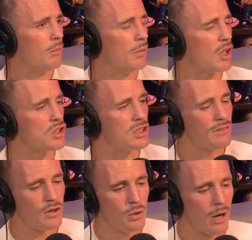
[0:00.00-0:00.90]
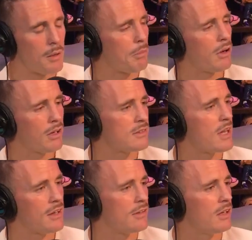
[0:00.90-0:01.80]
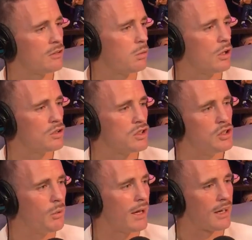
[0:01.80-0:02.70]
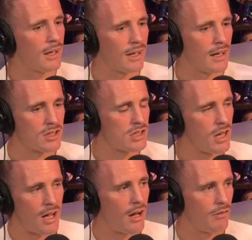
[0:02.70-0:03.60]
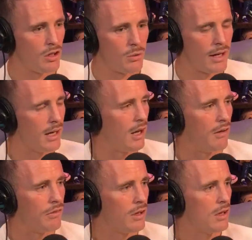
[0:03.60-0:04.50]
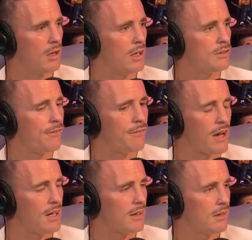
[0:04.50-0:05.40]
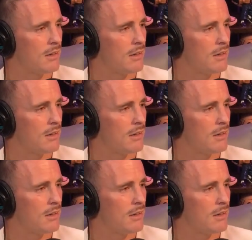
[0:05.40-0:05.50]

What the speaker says: Because if you ain't bringing something to this world, you ain't gonna get shit out of it. You ain't loved. It's fake.